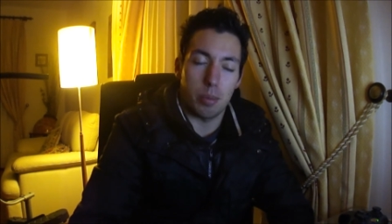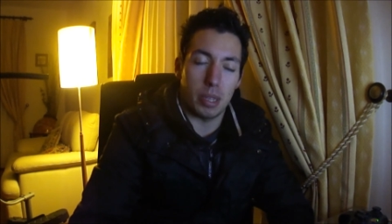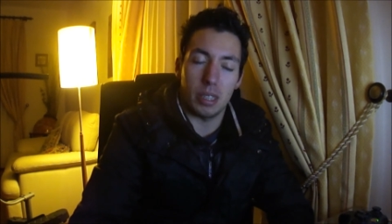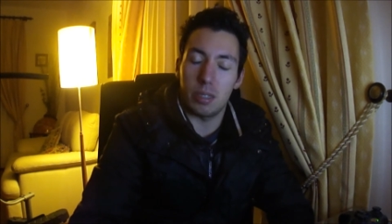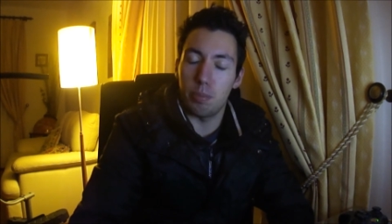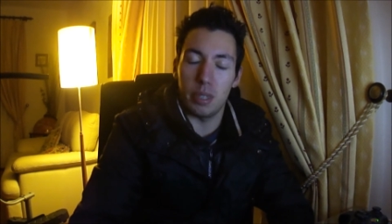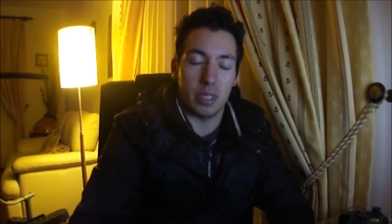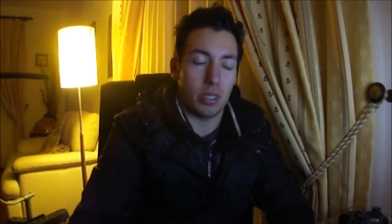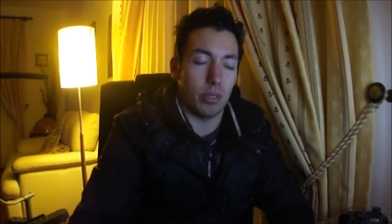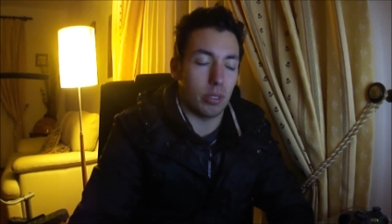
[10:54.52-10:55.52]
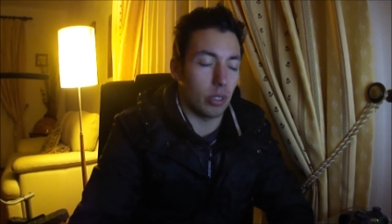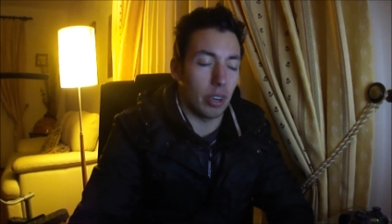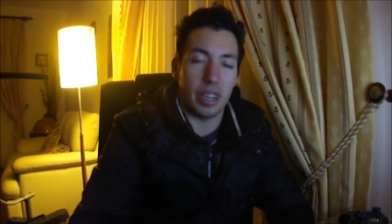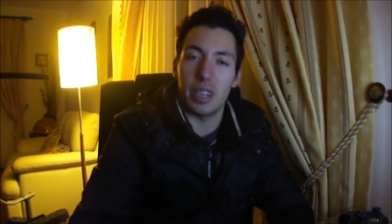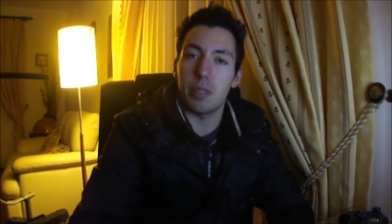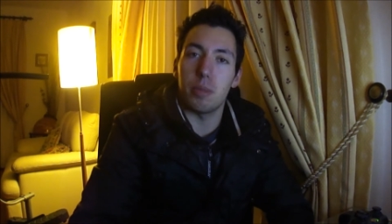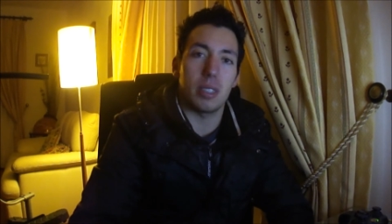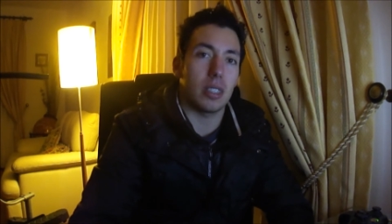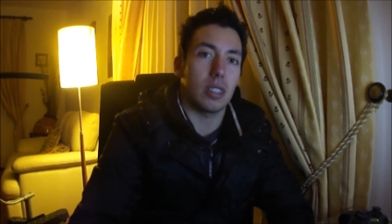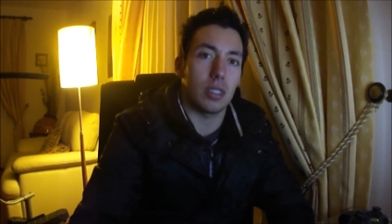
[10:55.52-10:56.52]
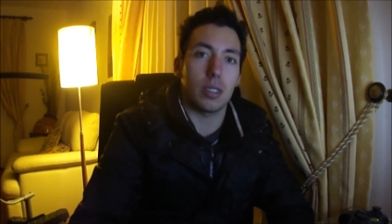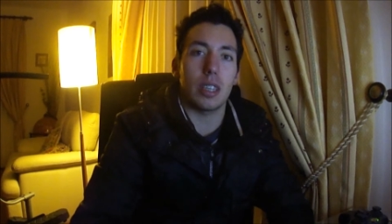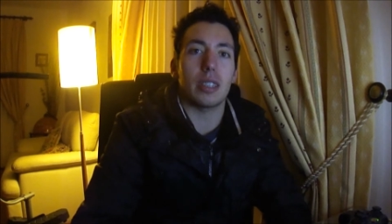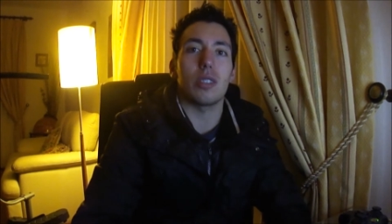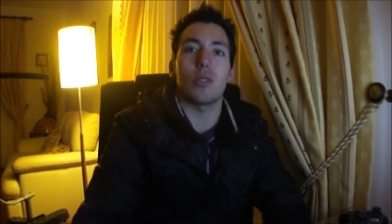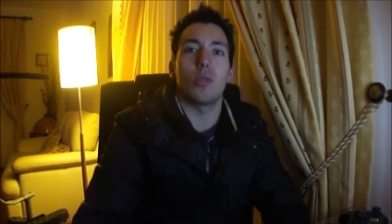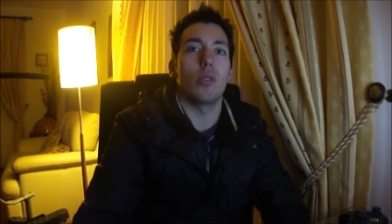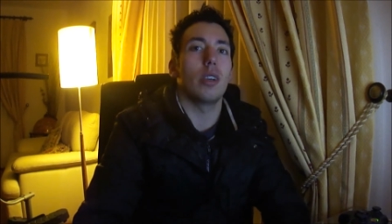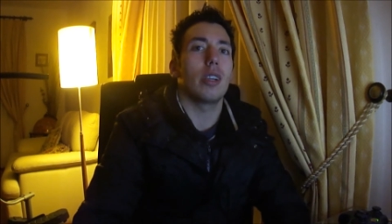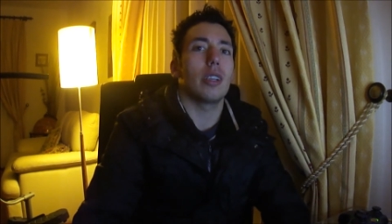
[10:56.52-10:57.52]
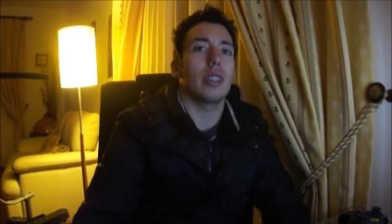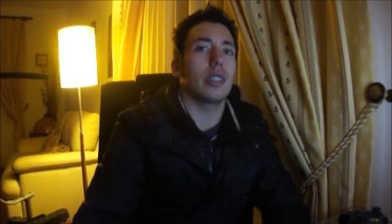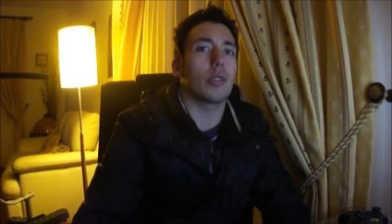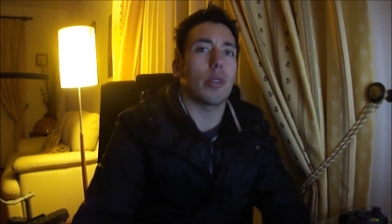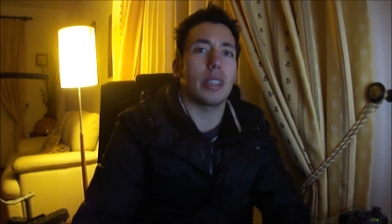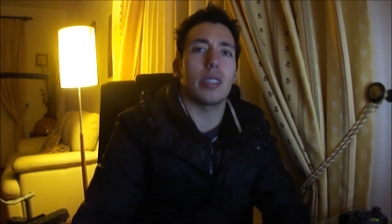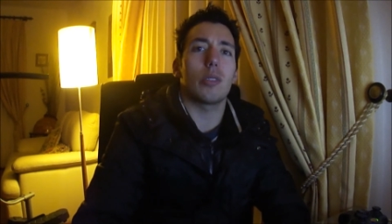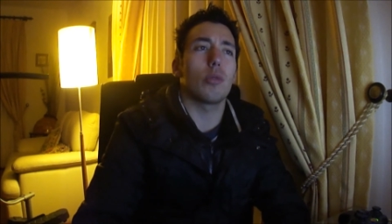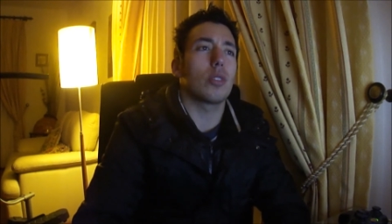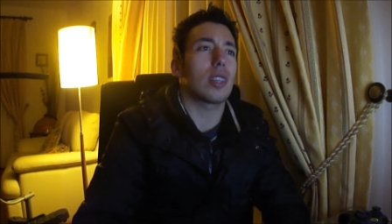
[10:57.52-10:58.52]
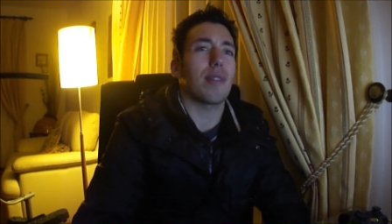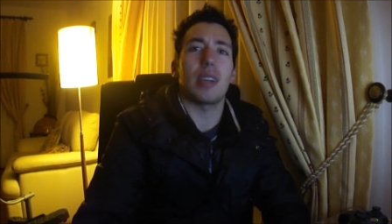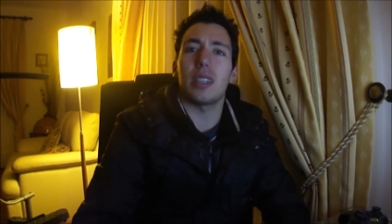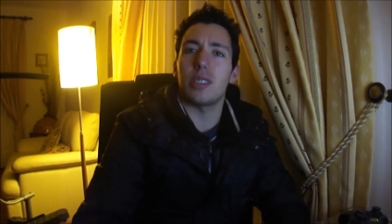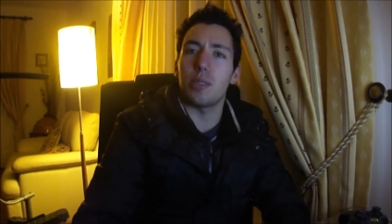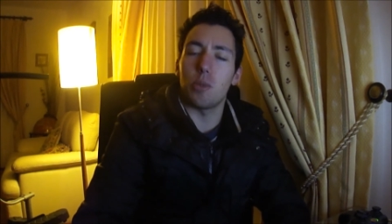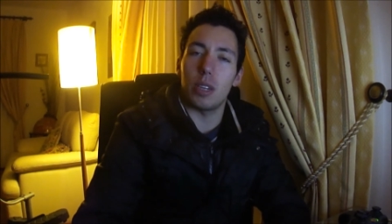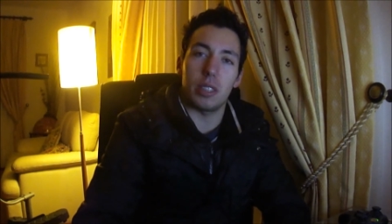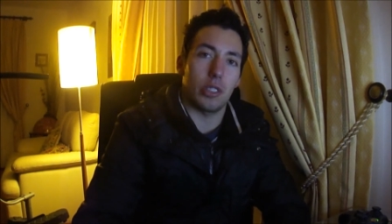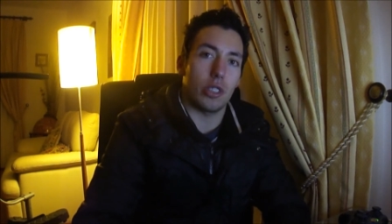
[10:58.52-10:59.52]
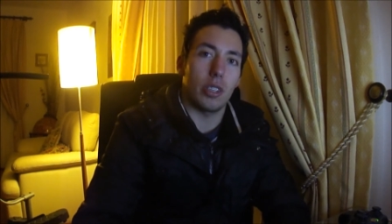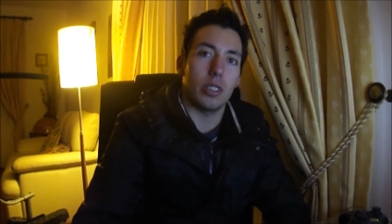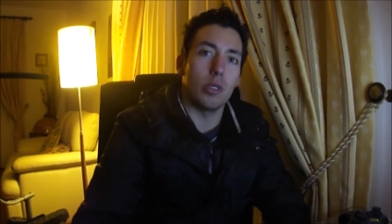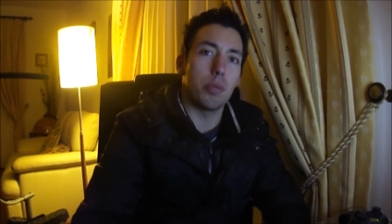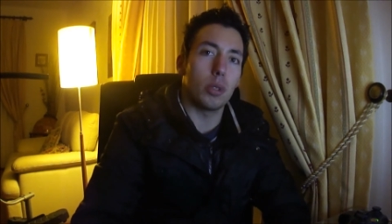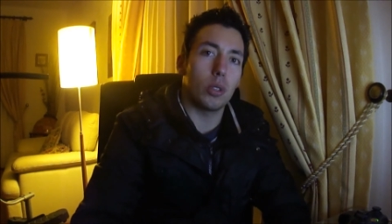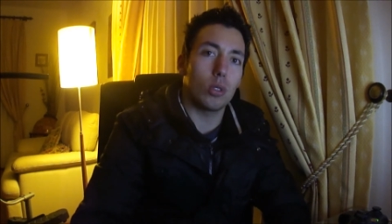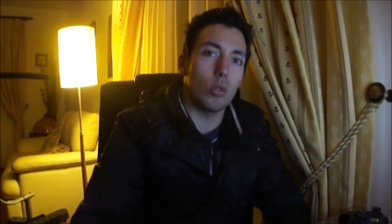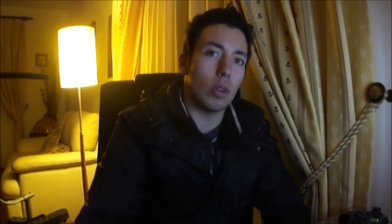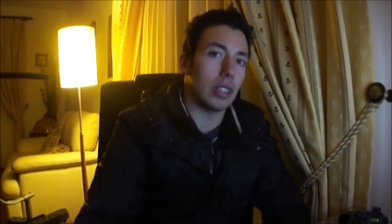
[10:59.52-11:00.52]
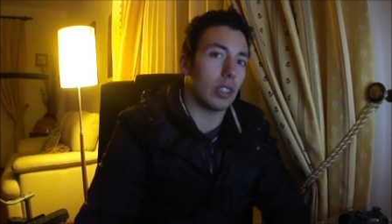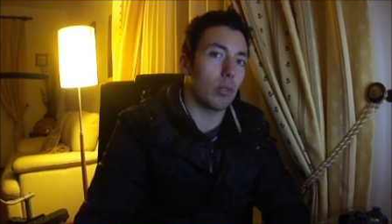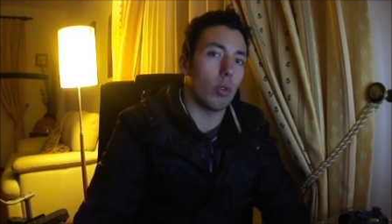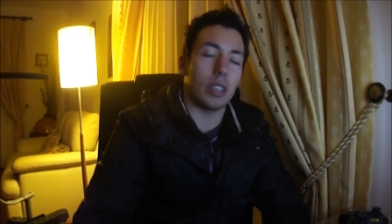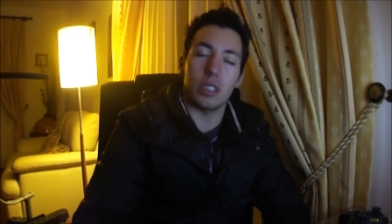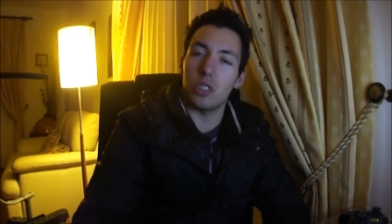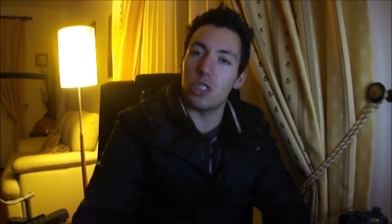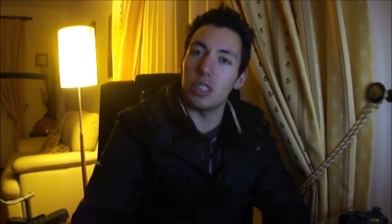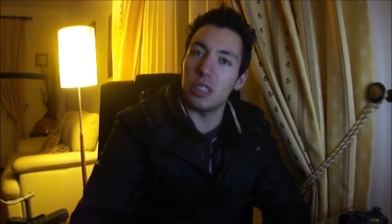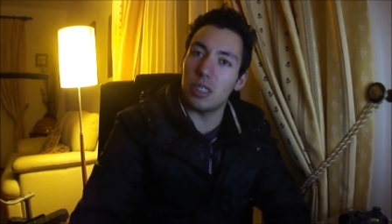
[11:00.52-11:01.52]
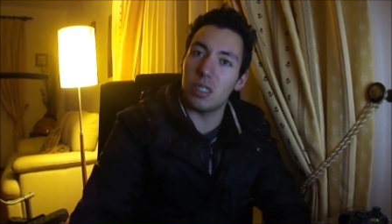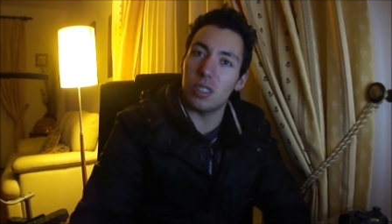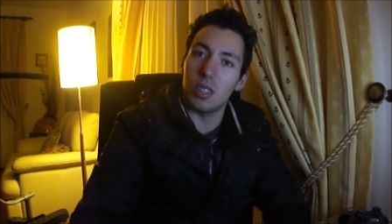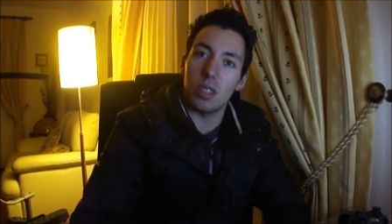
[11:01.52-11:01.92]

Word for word: a bad PSU. Sorry guys, but that is true. It is rated to 700 wattage. You put 200 wattage in it